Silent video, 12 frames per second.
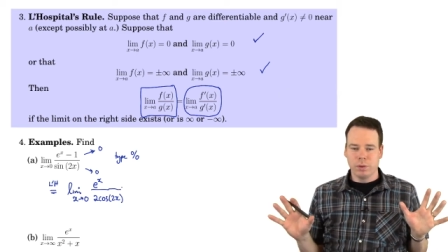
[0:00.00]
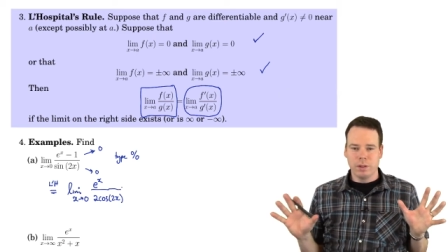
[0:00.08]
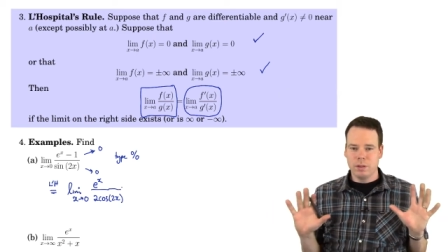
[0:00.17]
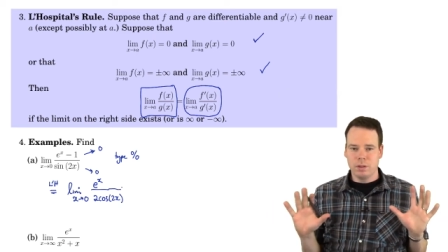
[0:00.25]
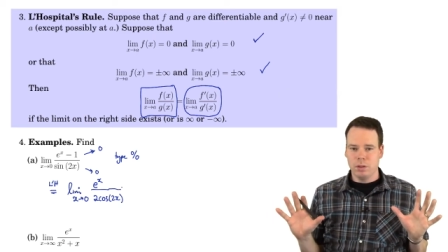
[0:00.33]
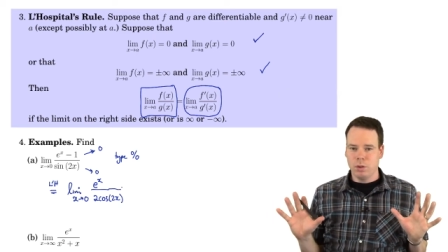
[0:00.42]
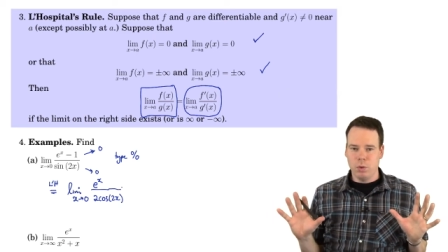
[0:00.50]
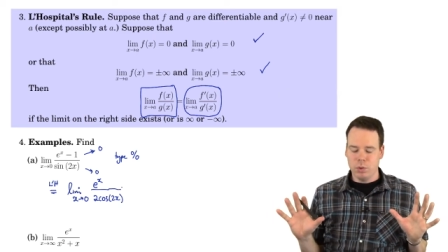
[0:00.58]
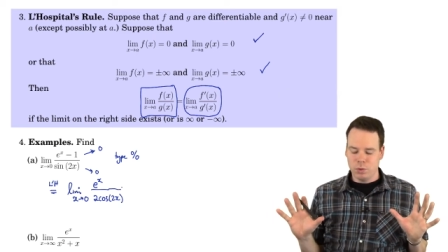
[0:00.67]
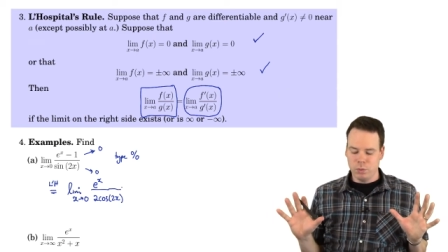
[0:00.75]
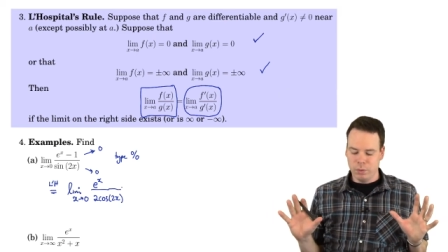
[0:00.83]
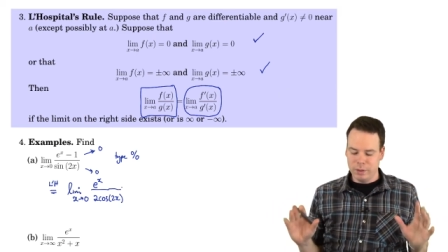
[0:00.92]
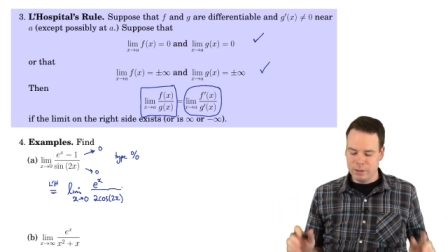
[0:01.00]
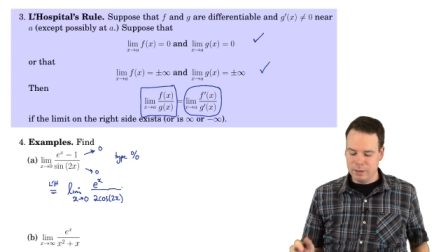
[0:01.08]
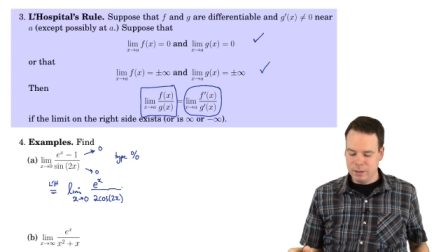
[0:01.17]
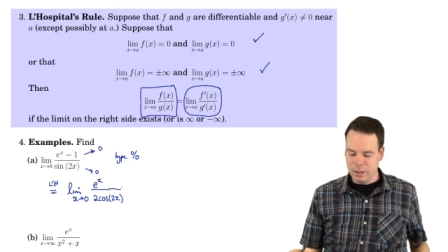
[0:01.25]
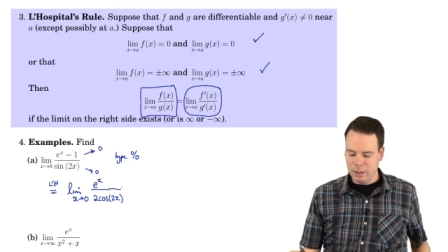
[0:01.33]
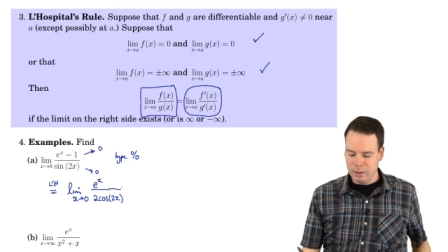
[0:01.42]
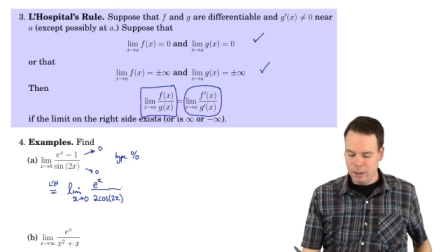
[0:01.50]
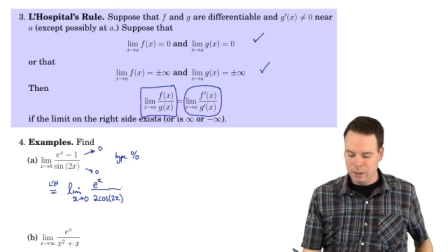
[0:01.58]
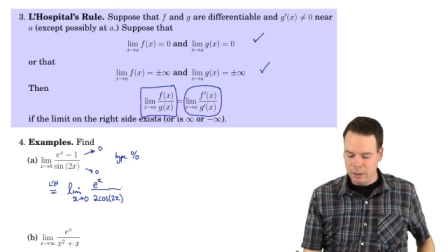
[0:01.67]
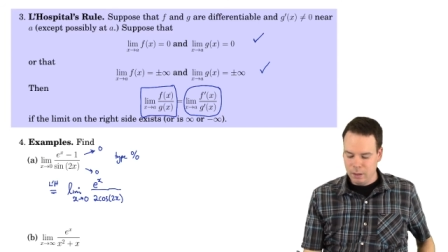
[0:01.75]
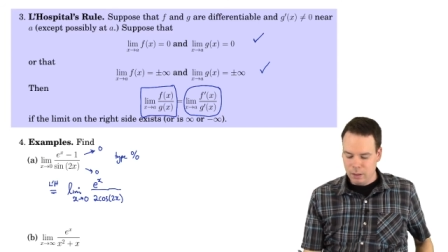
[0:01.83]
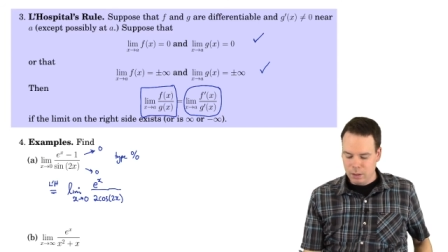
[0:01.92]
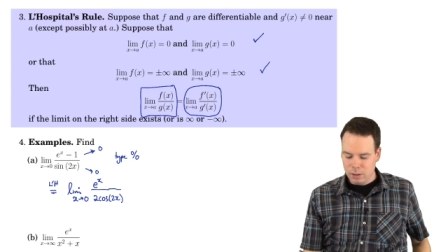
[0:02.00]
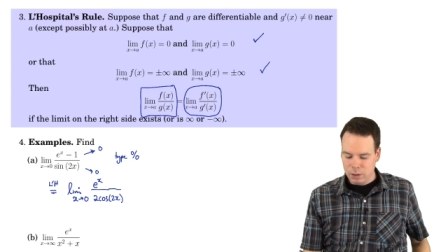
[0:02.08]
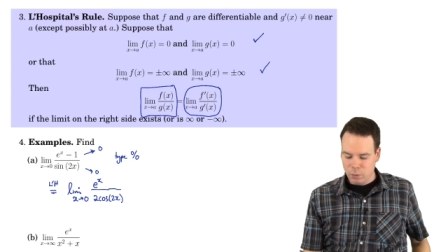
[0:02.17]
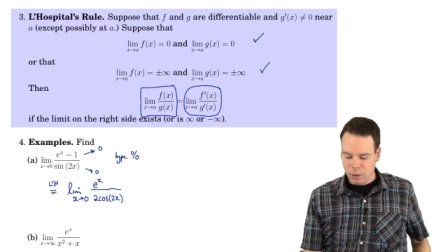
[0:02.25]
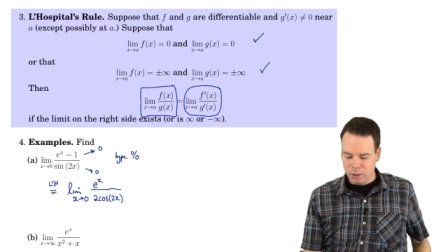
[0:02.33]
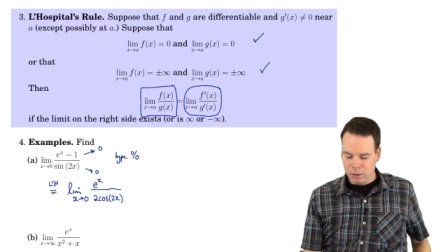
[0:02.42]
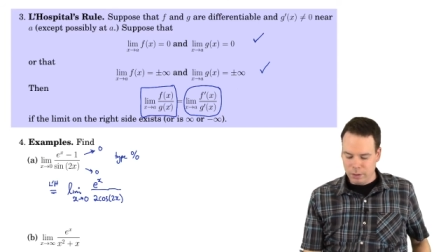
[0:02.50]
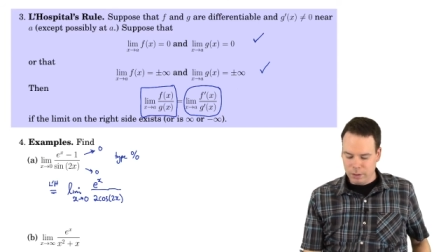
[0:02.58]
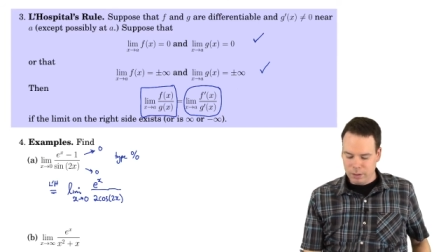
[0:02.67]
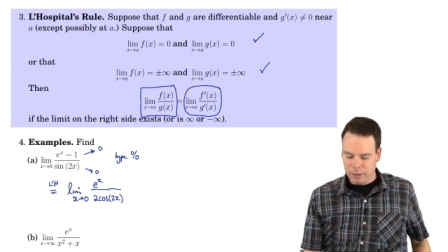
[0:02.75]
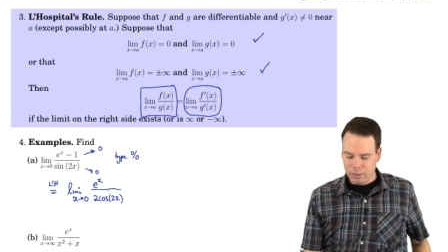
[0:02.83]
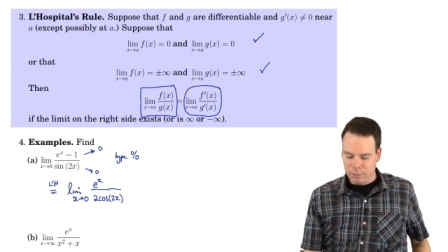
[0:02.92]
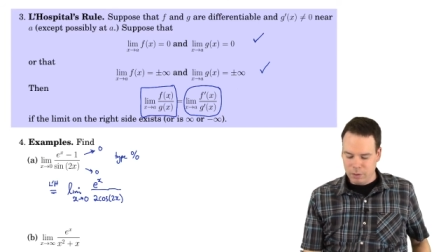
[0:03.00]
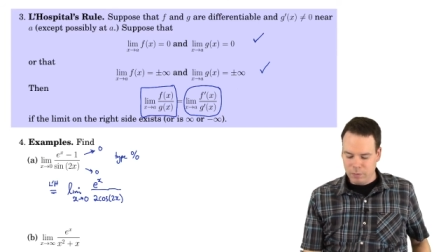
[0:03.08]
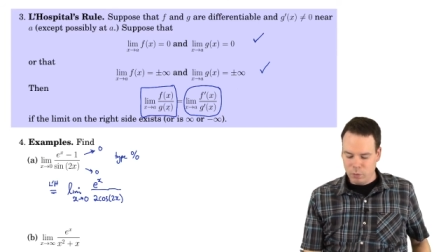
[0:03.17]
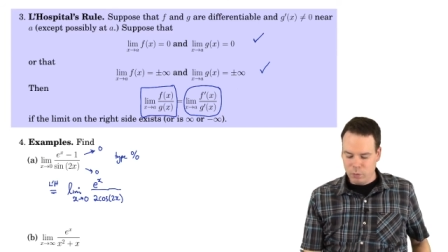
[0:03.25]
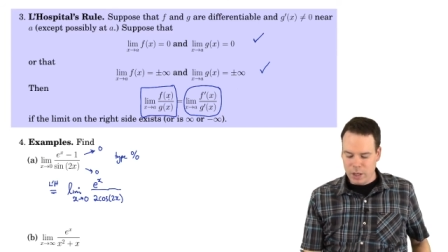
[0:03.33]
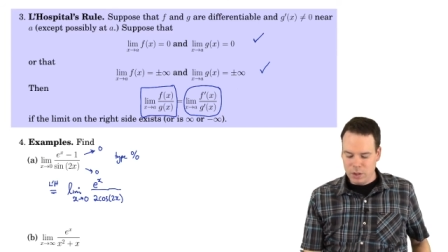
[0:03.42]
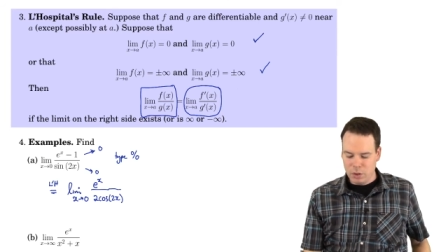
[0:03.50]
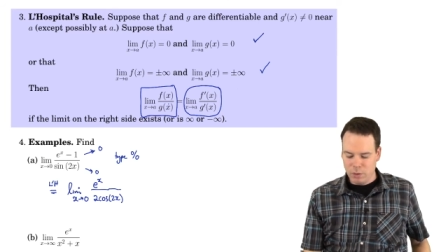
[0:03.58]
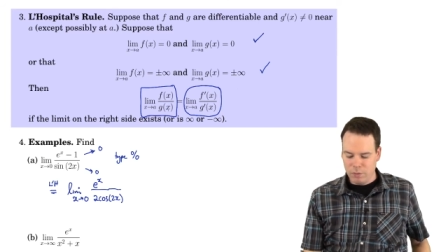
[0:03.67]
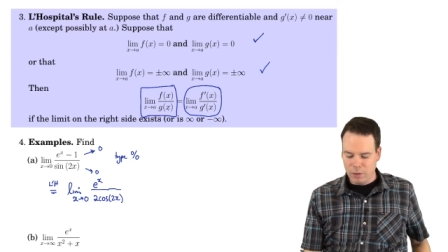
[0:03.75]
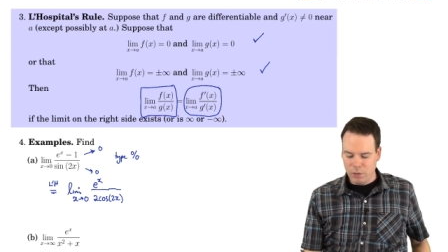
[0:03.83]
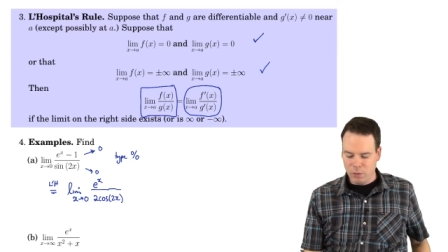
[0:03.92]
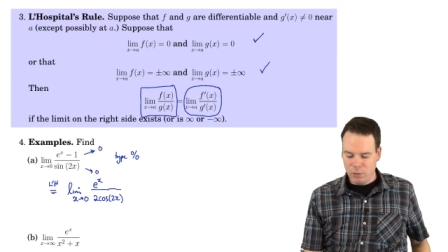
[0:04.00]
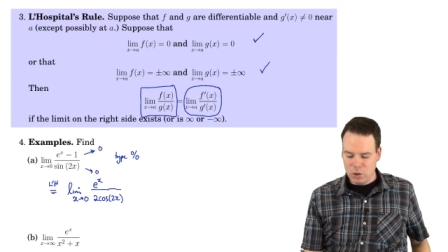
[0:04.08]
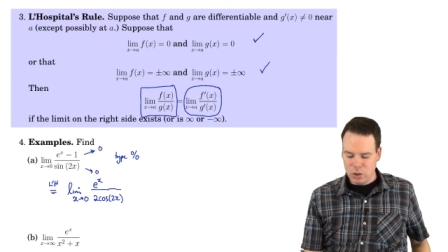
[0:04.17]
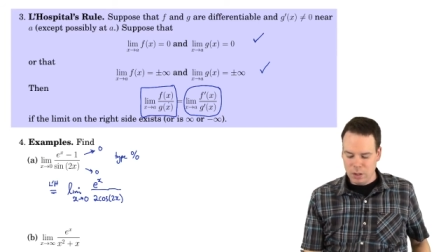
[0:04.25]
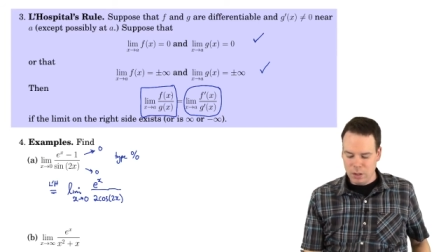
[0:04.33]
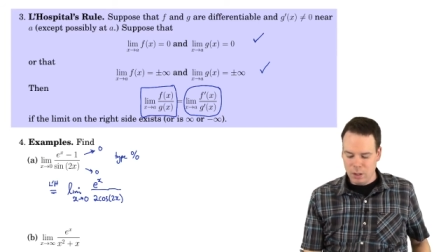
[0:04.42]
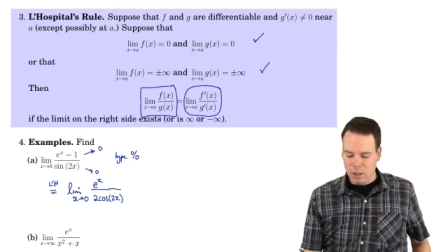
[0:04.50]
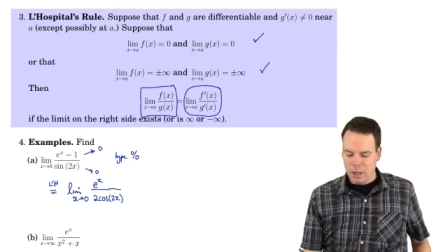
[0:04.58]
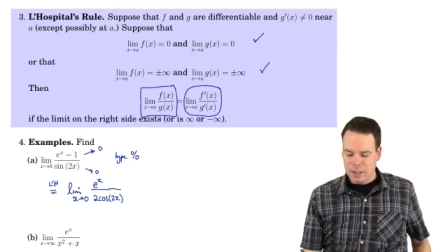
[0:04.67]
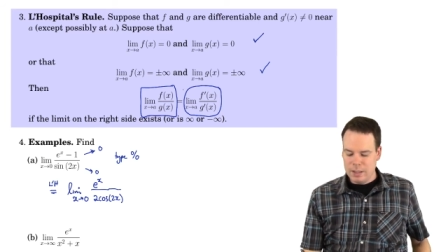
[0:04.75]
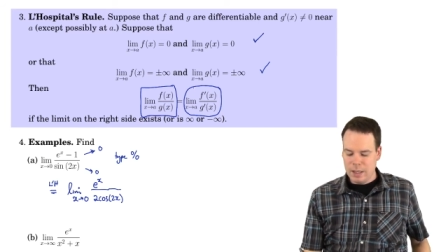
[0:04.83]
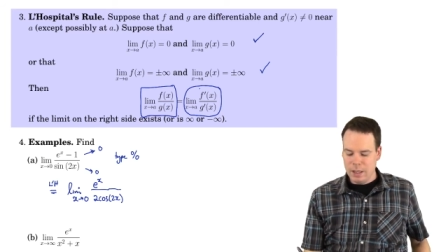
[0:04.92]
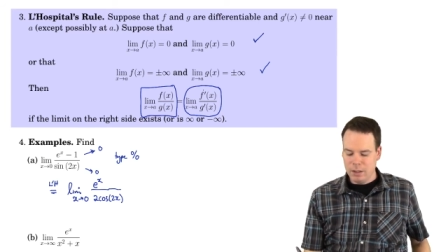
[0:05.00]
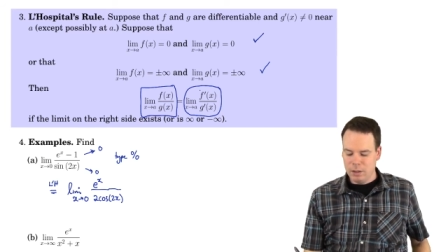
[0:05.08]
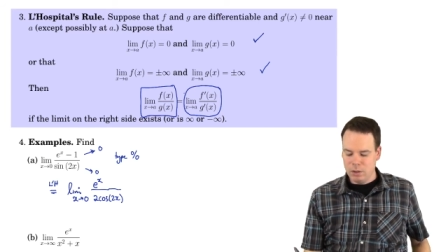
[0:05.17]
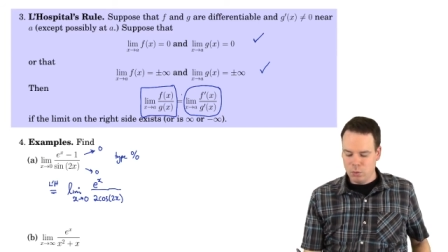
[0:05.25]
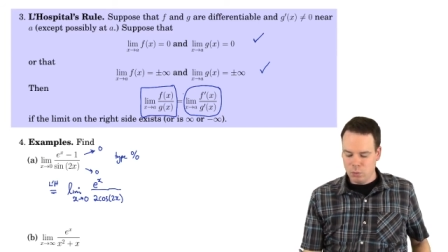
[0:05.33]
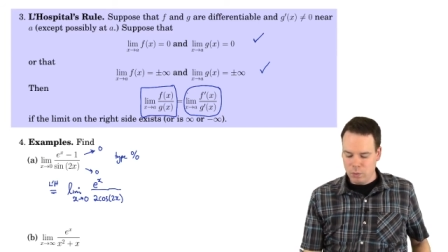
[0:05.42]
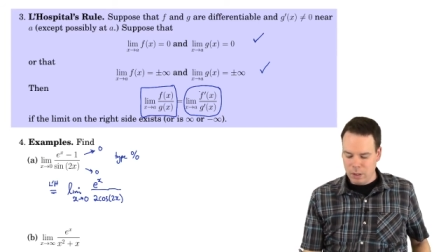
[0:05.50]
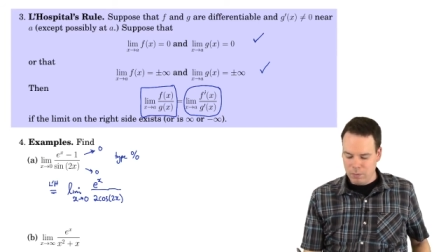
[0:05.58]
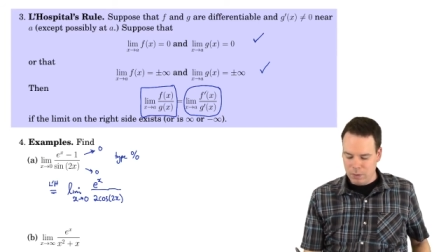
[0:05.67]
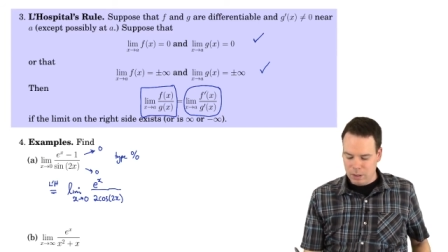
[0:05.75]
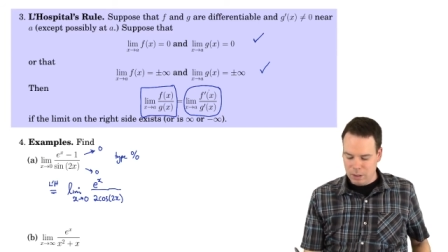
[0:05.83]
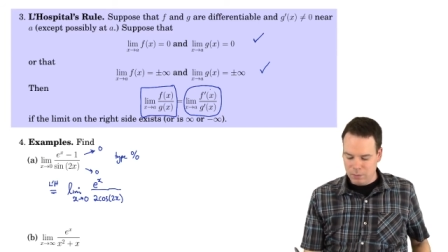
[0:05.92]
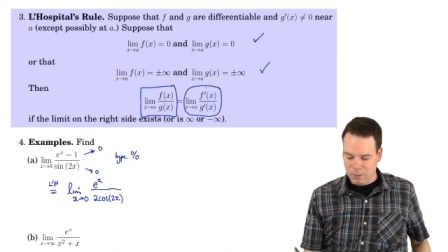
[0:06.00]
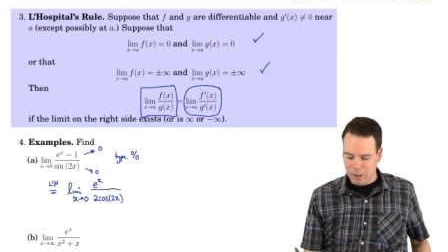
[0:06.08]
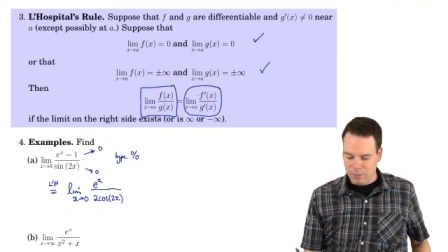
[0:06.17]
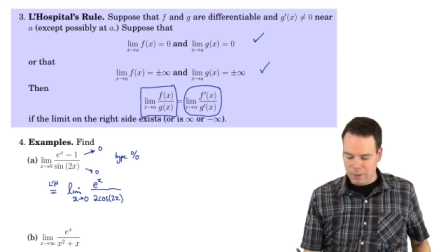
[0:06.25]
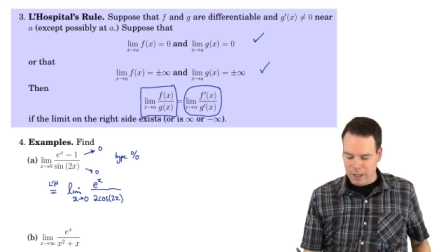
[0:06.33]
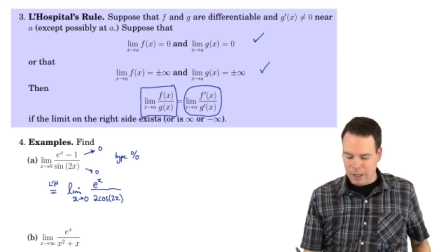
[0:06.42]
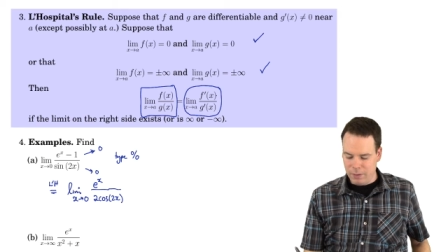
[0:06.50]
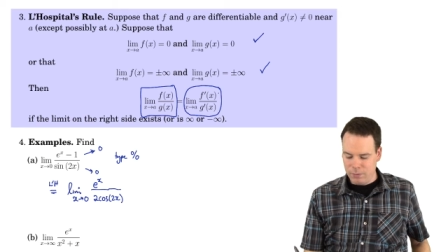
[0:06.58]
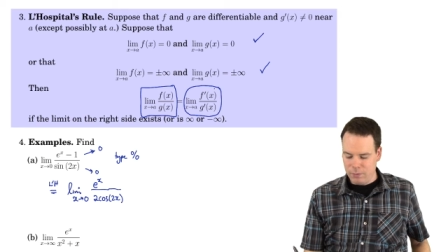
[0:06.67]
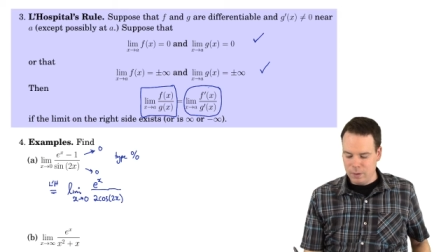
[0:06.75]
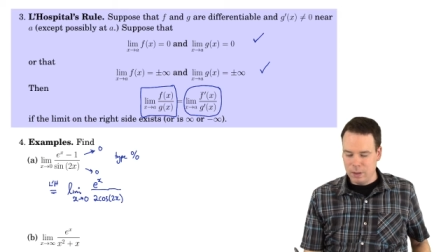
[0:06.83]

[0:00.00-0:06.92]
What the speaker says: This isn't a quotient rule. This is saying that you want to look at the limit of the ratio of f over g, take the derivative of f.